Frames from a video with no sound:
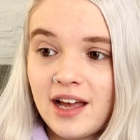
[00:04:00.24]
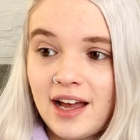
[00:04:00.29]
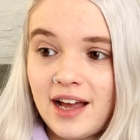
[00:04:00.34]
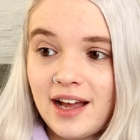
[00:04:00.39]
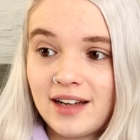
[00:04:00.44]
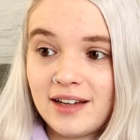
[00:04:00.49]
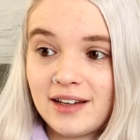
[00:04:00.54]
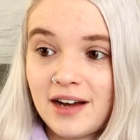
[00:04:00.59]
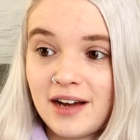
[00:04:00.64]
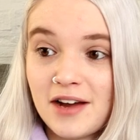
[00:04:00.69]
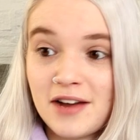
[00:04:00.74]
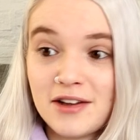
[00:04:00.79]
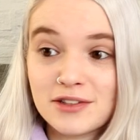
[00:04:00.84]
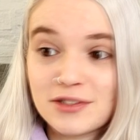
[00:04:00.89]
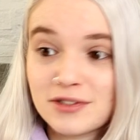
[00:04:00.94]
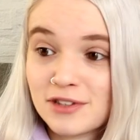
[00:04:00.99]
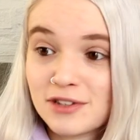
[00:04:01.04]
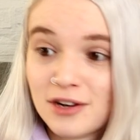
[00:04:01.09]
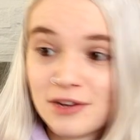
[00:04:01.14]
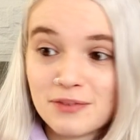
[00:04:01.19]
And I
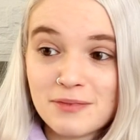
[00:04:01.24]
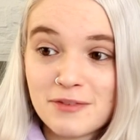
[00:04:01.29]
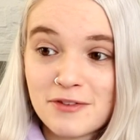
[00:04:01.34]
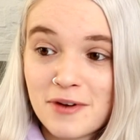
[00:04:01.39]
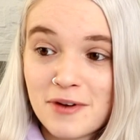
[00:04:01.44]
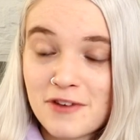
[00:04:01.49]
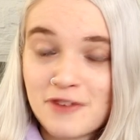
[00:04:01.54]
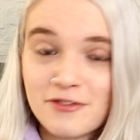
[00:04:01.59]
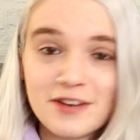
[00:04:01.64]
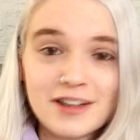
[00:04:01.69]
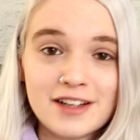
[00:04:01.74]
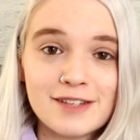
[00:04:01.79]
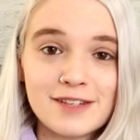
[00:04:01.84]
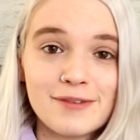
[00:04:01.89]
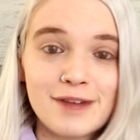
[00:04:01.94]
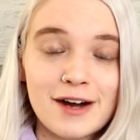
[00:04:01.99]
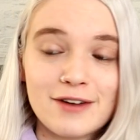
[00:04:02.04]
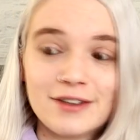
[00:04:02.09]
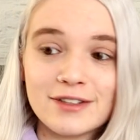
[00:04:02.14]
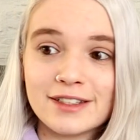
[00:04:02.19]
also talked to my friend
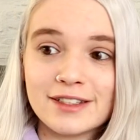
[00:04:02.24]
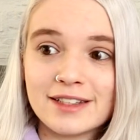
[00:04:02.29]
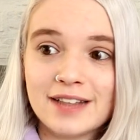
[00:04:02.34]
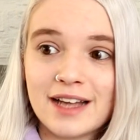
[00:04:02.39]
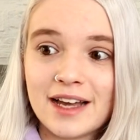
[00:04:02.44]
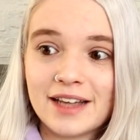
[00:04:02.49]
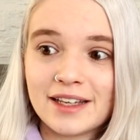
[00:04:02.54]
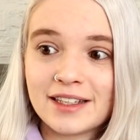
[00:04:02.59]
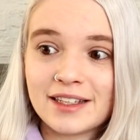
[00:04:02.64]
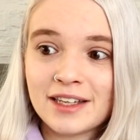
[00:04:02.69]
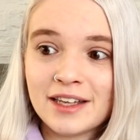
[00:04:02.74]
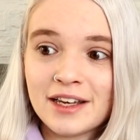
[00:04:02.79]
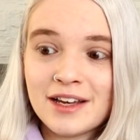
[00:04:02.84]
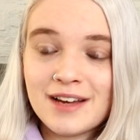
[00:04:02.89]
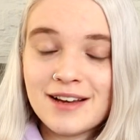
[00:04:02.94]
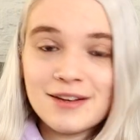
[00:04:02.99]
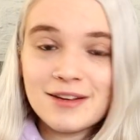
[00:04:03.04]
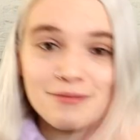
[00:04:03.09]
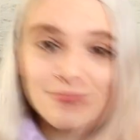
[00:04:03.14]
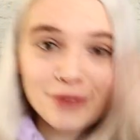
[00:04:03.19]
about it, like,
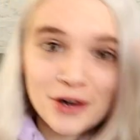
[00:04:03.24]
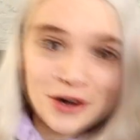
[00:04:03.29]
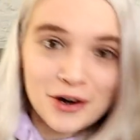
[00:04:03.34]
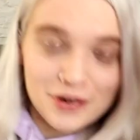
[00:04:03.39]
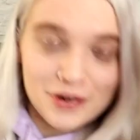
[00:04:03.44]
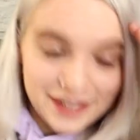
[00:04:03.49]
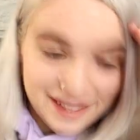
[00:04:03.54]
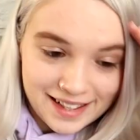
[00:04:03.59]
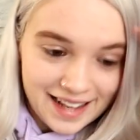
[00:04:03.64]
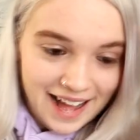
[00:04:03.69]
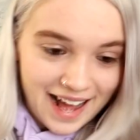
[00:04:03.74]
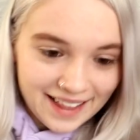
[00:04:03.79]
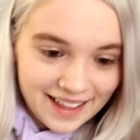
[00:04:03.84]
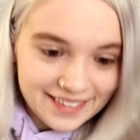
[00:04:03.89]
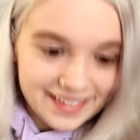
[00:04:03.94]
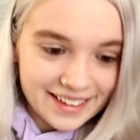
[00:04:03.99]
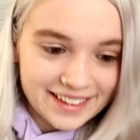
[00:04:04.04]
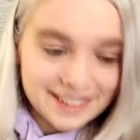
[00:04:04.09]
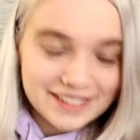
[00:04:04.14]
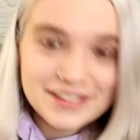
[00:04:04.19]
bro, that
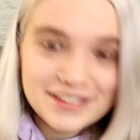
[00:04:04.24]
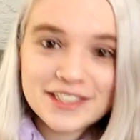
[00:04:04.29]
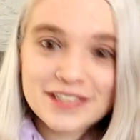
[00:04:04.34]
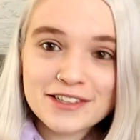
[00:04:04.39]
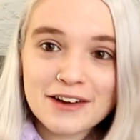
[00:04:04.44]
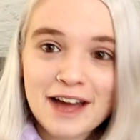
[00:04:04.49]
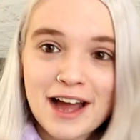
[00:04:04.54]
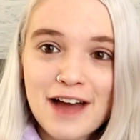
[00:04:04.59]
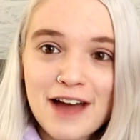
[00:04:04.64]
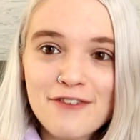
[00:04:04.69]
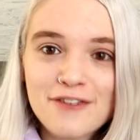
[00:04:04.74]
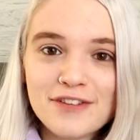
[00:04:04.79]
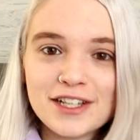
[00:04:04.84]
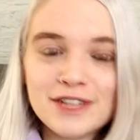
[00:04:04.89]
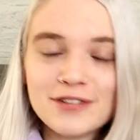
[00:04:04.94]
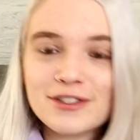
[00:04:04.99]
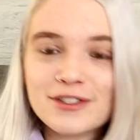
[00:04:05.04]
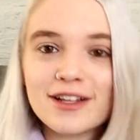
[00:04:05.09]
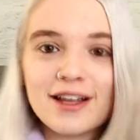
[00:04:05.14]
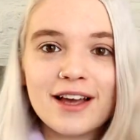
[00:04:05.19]
ending, that was so heavy. And he
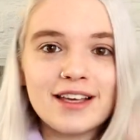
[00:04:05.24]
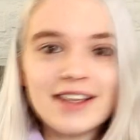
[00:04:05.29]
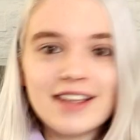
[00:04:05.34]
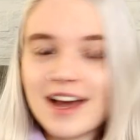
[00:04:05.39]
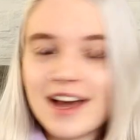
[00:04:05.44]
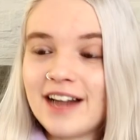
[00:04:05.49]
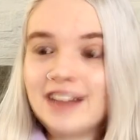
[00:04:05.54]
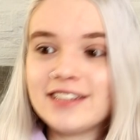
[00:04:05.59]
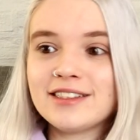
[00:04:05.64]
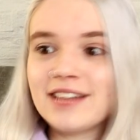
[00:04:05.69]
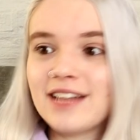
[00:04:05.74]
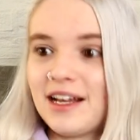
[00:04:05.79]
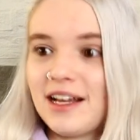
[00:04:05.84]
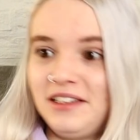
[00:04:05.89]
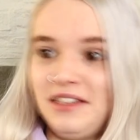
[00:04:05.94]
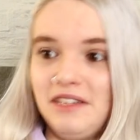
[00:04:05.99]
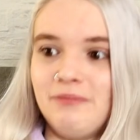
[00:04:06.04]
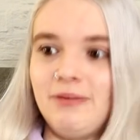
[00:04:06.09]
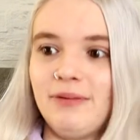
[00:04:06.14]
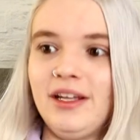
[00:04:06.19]
was like, yeah, I
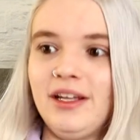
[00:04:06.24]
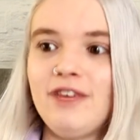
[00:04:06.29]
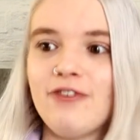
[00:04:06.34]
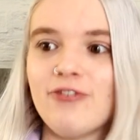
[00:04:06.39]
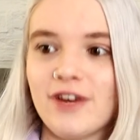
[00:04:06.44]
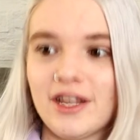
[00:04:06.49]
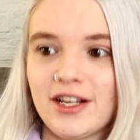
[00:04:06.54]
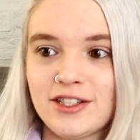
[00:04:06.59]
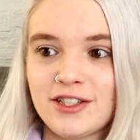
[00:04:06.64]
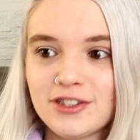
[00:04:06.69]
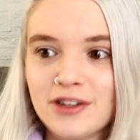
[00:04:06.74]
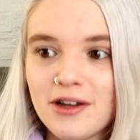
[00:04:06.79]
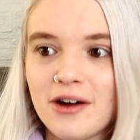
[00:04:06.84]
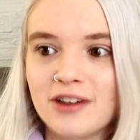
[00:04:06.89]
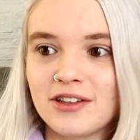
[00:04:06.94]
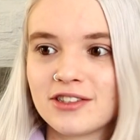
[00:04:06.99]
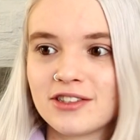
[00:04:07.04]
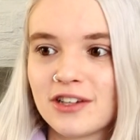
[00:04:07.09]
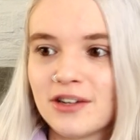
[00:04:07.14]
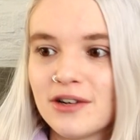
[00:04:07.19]
didn't believe what I saw.
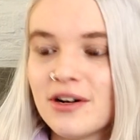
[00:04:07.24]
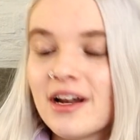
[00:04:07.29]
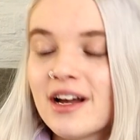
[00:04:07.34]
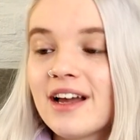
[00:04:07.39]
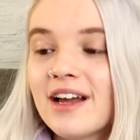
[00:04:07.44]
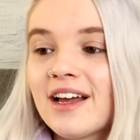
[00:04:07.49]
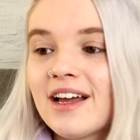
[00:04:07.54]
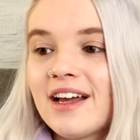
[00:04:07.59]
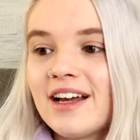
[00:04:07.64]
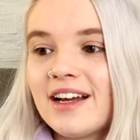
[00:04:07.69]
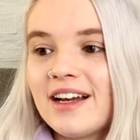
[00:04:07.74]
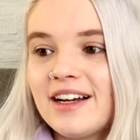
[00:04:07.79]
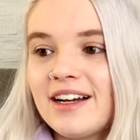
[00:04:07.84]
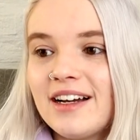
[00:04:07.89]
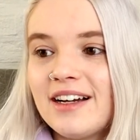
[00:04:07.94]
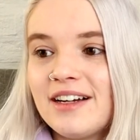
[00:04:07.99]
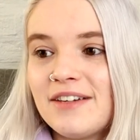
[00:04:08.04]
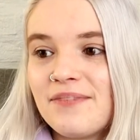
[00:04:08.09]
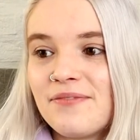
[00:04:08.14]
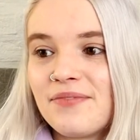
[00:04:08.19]
So,
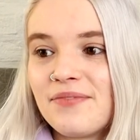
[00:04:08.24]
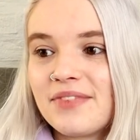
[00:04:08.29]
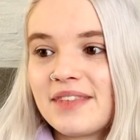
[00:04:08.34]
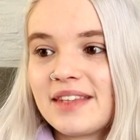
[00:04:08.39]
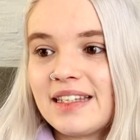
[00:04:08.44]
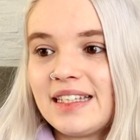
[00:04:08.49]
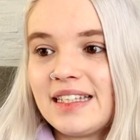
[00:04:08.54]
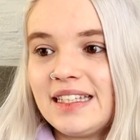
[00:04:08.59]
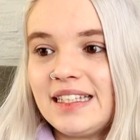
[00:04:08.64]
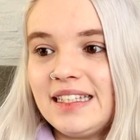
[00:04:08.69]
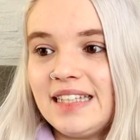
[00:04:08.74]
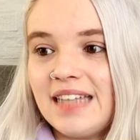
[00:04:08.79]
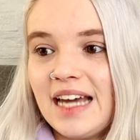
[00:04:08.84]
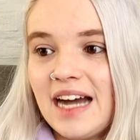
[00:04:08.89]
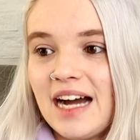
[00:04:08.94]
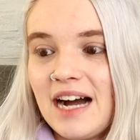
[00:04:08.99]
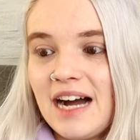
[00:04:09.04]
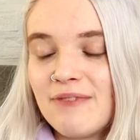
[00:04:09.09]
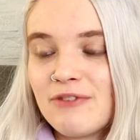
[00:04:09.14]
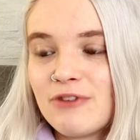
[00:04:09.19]

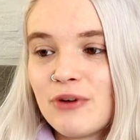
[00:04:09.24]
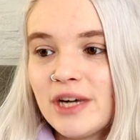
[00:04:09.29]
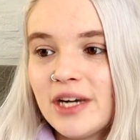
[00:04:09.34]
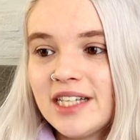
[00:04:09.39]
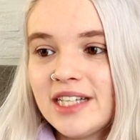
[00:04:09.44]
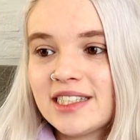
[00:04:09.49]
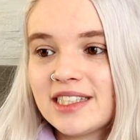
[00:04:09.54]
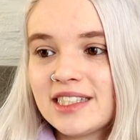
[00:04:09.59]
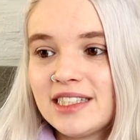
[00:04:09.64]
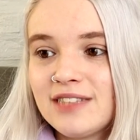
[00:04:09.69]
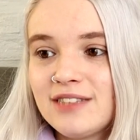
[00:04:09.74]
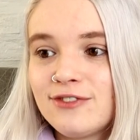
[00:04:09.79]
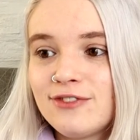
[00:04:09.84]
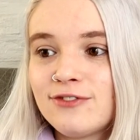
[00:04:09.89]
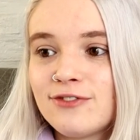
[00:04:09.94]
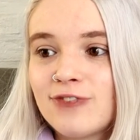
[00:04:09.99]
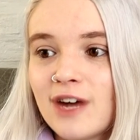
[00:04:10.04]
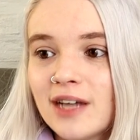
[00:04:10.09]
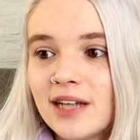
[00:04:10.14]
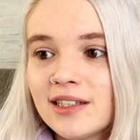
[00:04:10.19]
yeah, I'm quite excited to
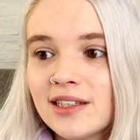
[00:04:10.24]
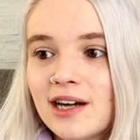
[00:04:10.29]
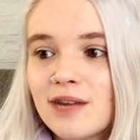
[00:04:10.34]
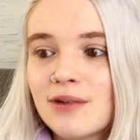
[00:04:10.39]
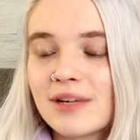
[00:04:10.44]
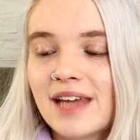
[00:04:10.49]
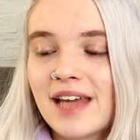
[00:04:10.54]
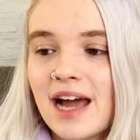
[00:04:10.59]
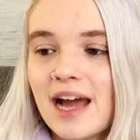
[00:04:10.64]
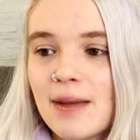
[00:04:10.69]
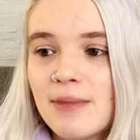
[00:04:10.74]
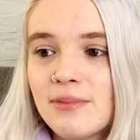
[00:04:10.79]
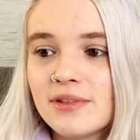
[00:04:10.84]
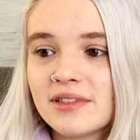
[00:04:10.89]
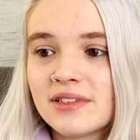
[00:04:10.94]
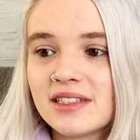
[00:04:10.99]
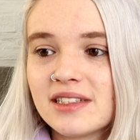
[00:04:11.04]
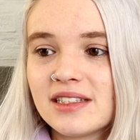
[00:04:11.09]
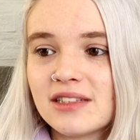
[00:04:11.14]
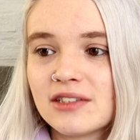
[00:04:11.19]
find out what
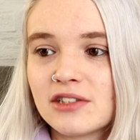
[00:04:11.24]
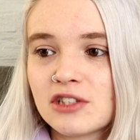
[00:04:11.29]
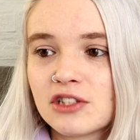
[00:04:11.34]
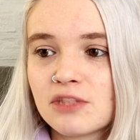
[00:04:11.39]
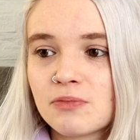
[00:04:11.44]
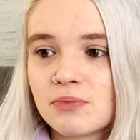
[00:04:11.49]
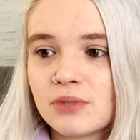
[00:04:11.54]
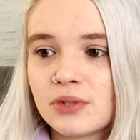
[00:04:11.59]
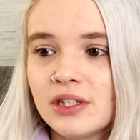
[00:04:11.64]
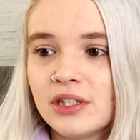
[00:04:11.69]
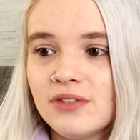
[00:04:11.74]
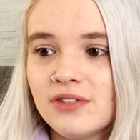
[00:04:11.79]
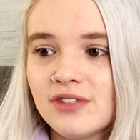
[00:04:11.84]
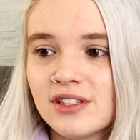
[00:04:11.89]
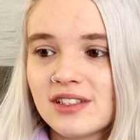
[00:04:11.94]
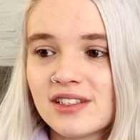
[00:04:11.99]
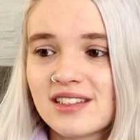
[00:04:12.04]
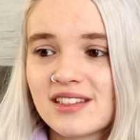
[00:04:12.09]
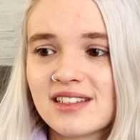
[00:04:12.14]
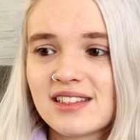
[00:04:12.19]
happened in those
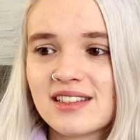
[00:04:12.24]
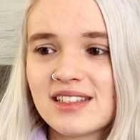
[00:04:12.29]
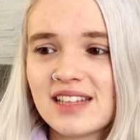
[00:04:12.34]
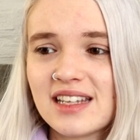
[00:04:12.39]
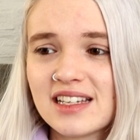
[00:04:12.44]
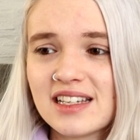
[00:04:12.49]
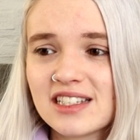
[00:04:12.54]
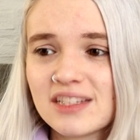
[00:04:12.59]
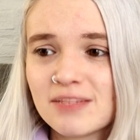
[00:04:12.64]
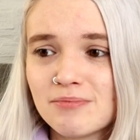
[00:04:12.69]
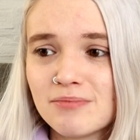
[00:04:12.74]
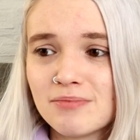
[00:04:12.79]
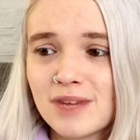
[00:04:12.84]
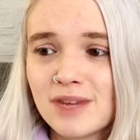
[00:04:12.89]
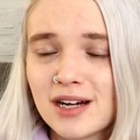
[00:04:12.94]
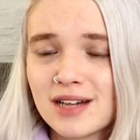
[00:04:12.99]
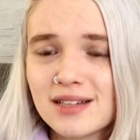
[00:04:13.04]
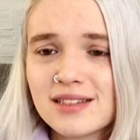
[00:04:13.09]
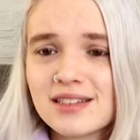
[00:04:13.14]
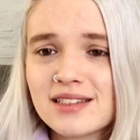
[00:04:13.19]
previous 6
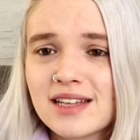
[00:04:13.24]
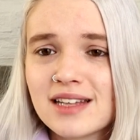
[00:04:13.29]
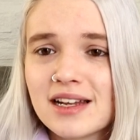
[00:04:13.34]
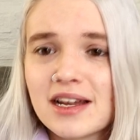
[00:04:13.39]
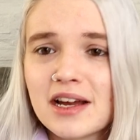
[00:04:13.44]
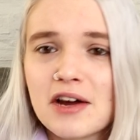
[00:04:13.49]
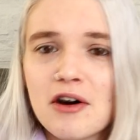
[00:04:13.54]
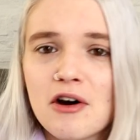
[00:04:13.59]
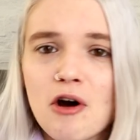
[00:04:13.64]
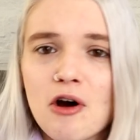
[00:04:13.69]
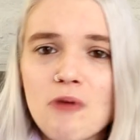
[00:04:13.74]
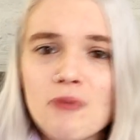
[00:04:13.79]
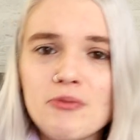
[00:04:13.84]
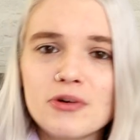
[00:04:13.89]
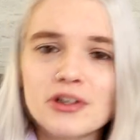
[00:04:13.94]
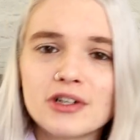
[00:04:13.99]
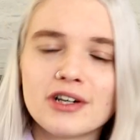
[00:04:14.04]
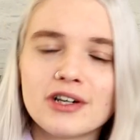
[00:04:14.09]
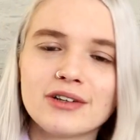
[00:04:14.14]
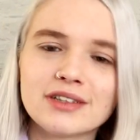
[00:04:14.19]
months. And I hope
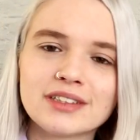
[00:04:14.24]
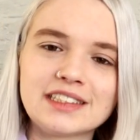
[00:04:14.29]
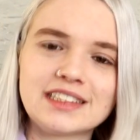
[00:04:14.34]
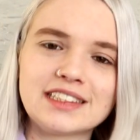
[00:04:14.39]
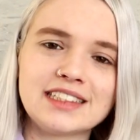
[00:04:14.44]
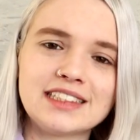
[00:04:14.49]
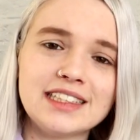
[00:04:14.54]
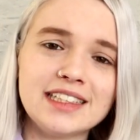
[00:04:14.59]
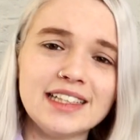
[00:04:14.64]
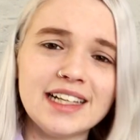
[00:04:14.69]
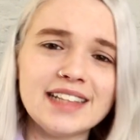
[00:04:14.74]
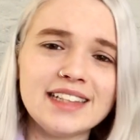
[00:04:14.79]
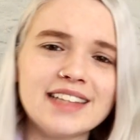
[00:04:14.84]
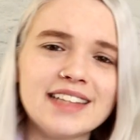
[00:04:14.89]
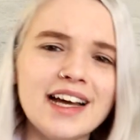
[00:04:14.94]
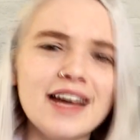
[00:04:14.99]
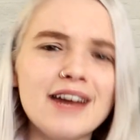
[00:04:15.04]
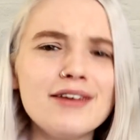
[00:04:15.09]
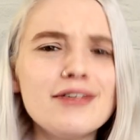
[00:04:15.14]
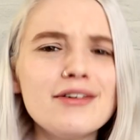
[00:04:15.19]
we're going to see that
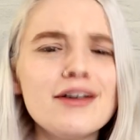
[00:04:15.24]
now.